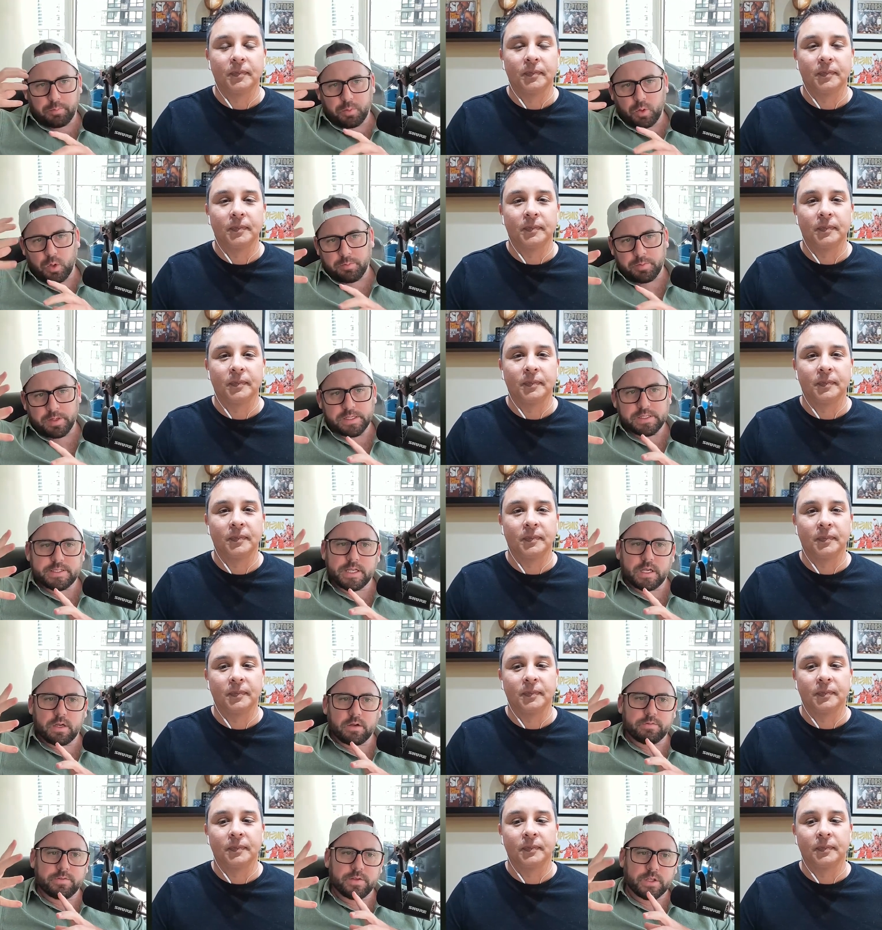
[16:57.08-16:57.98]
Speaker 1: to put
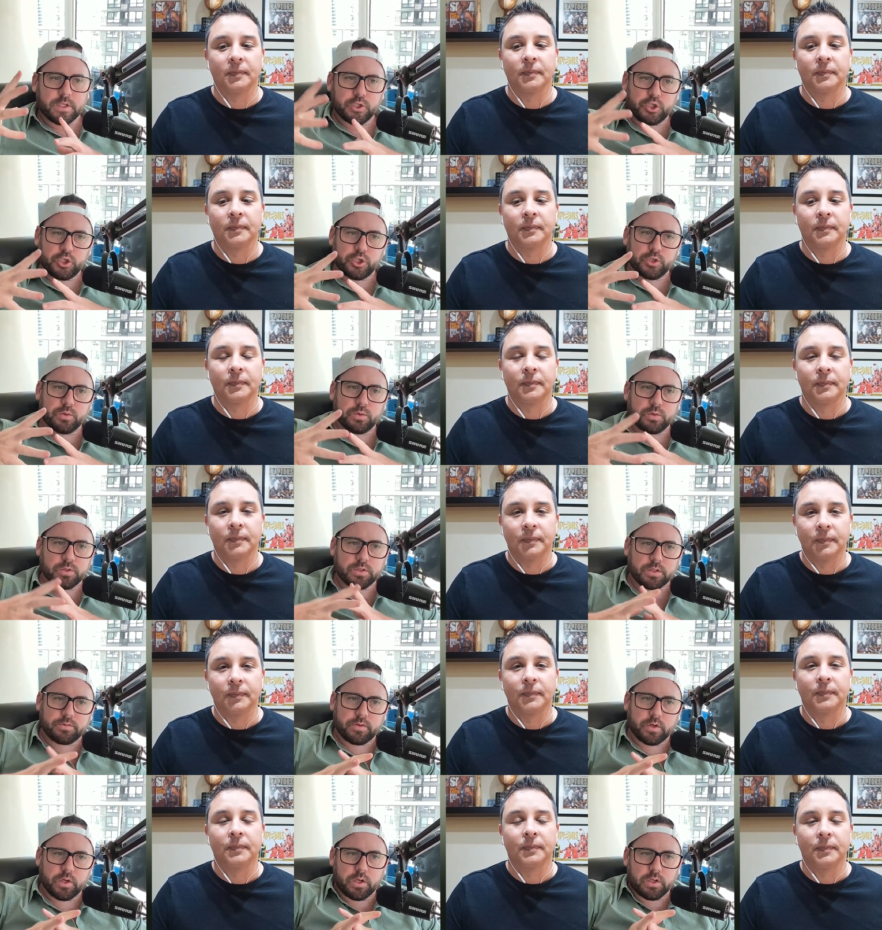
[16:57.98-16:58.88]
myself in the shoes
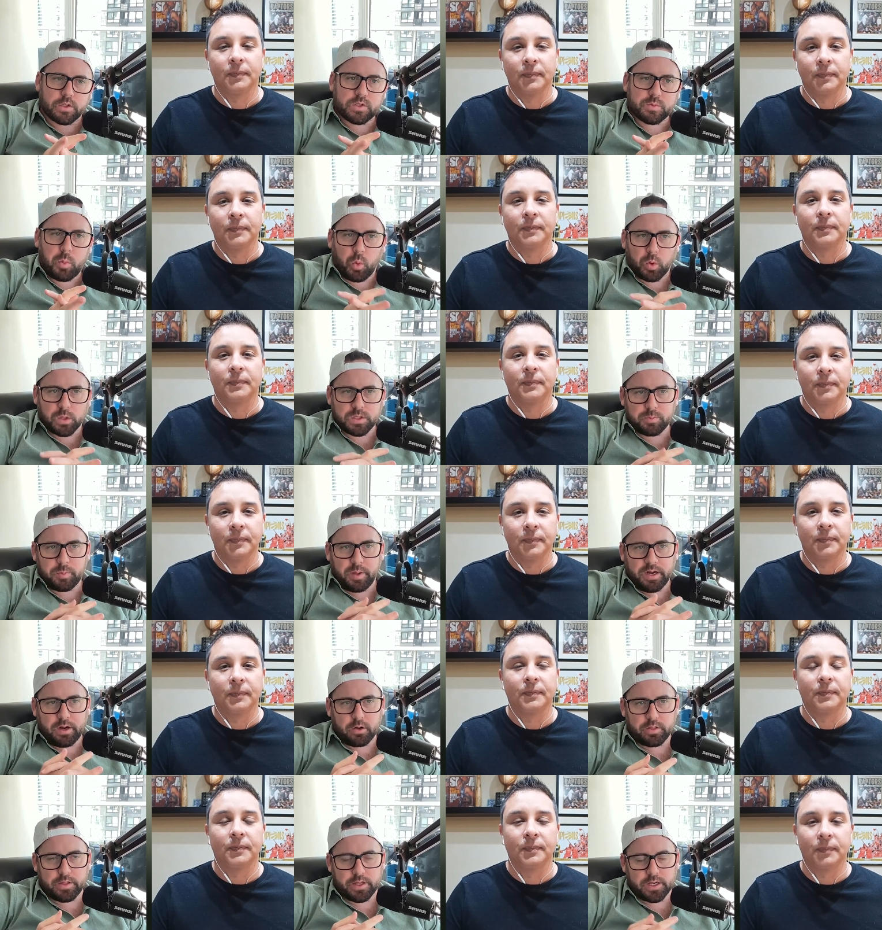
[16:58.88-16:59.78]
of a sports
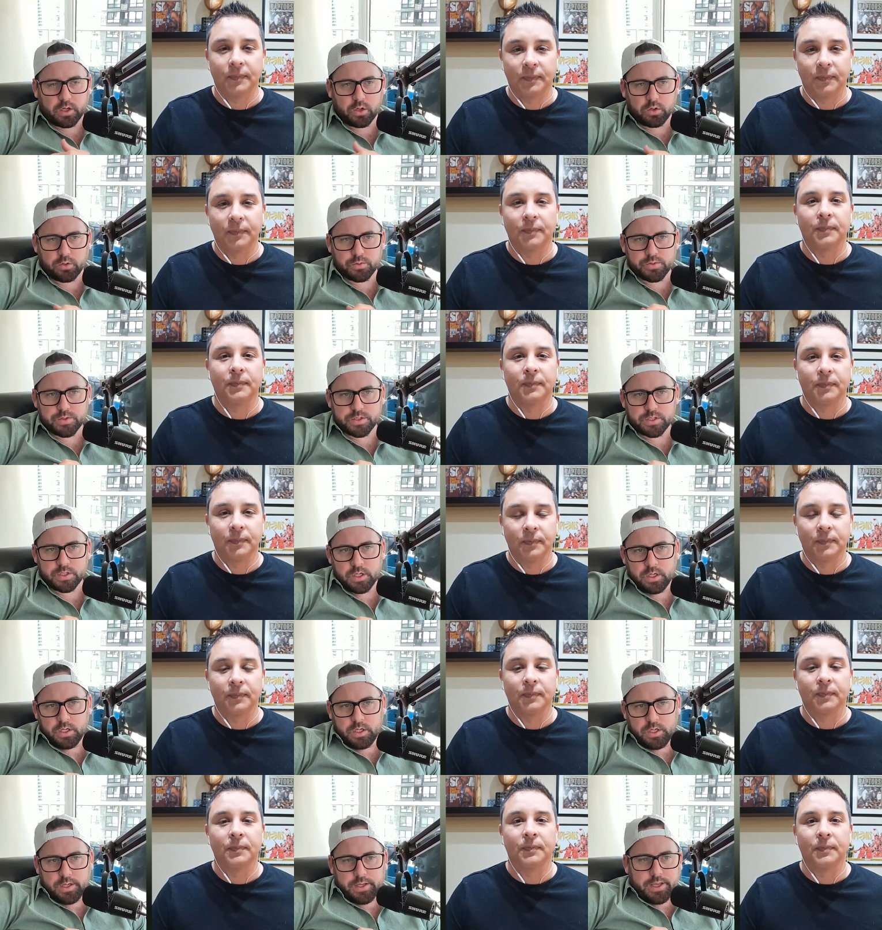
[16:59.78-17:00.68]
bettor that goes,
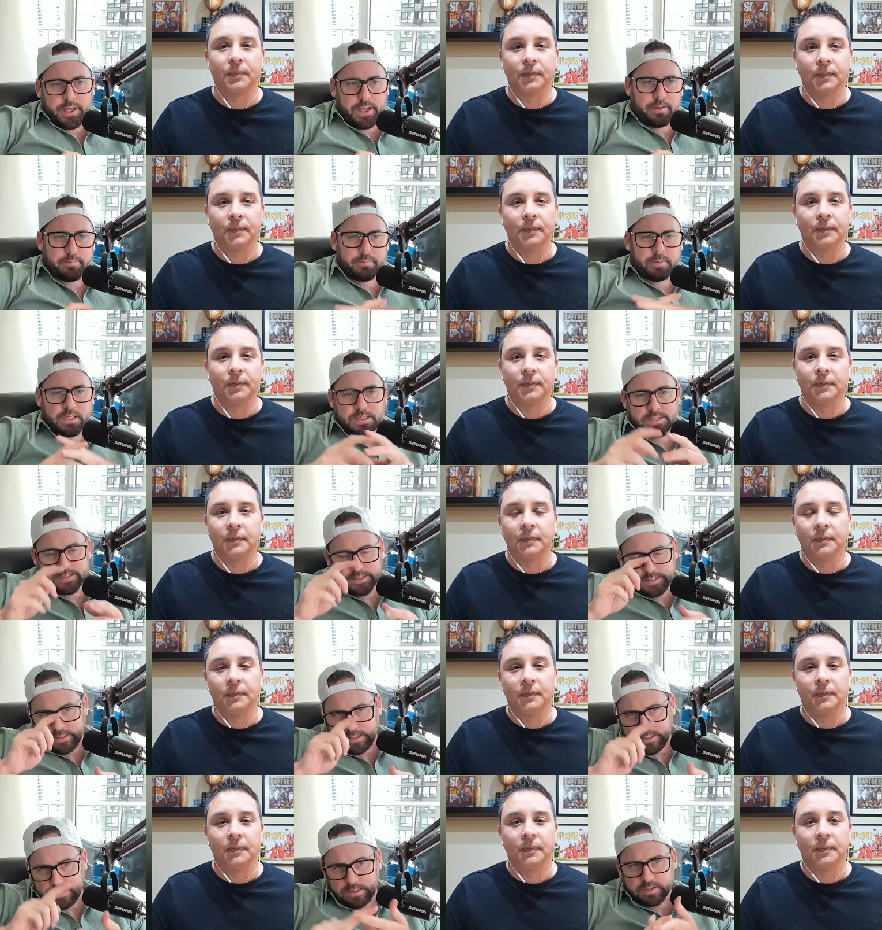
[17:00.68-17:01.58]
hey, I'm
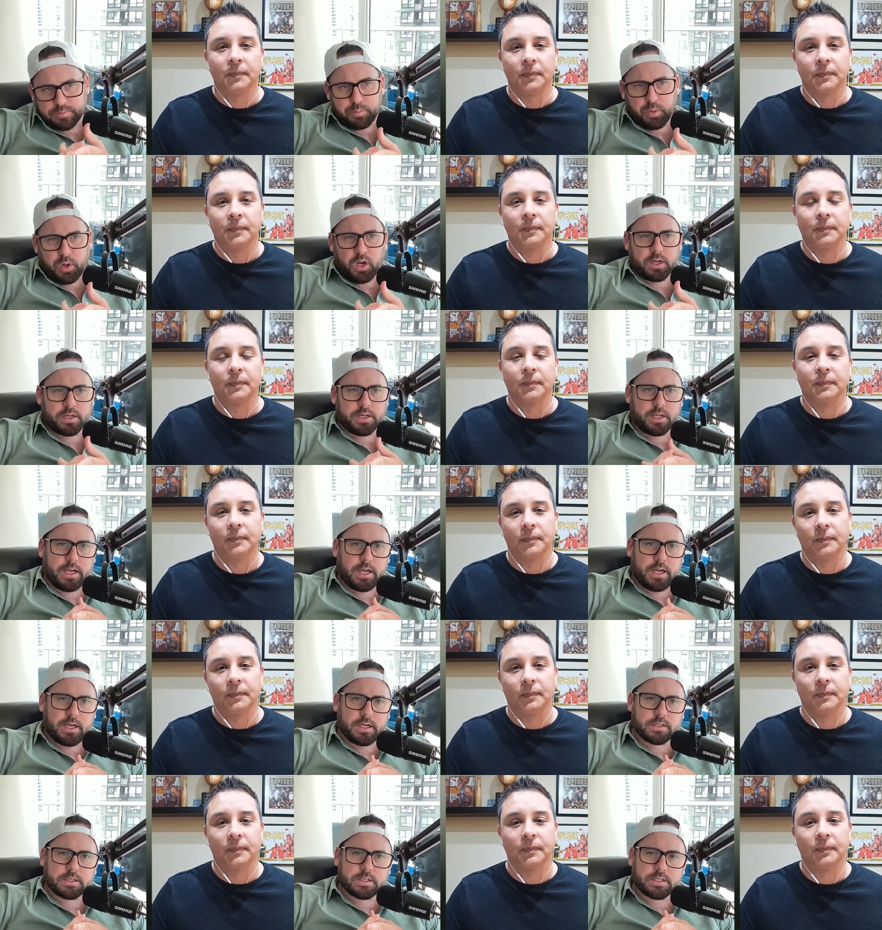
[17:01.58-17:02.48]
listening to these
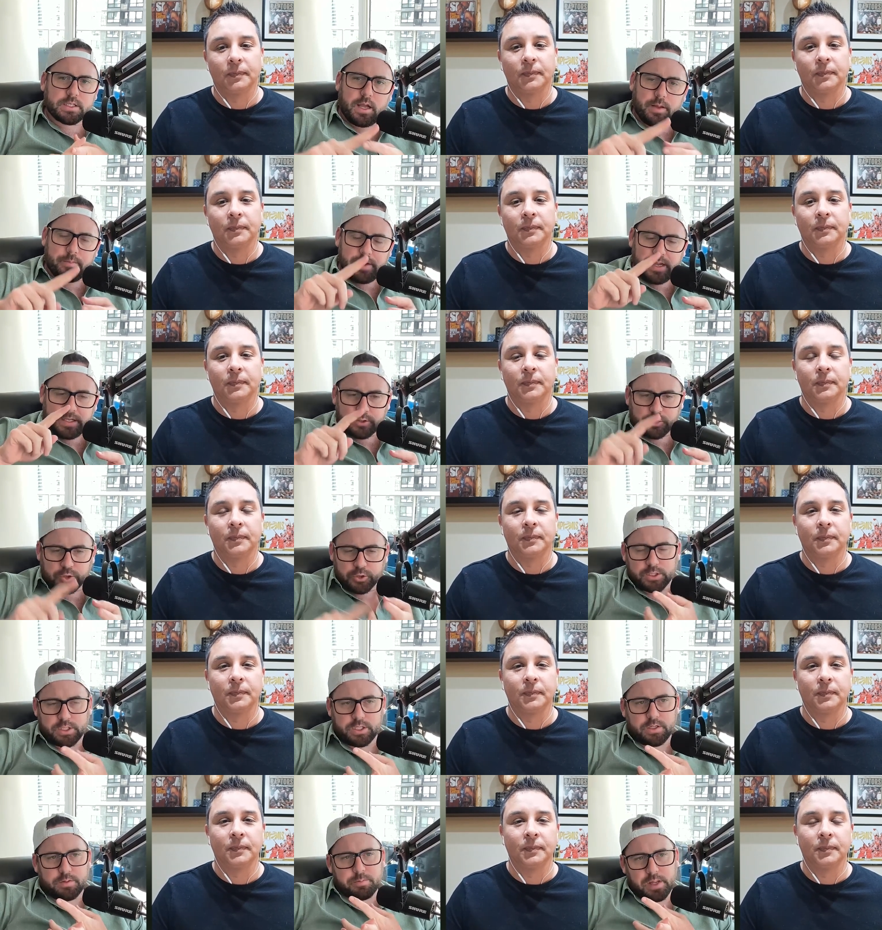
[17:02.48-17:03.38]
podcasts. I'm
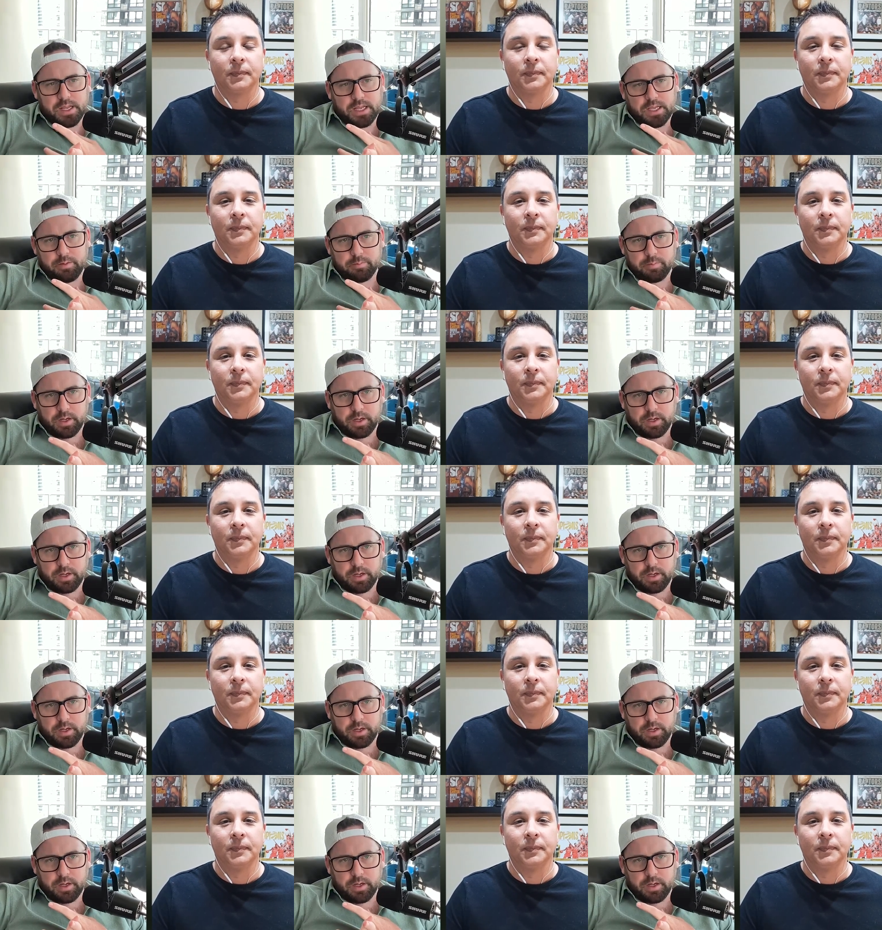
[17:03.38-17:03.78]
interested in making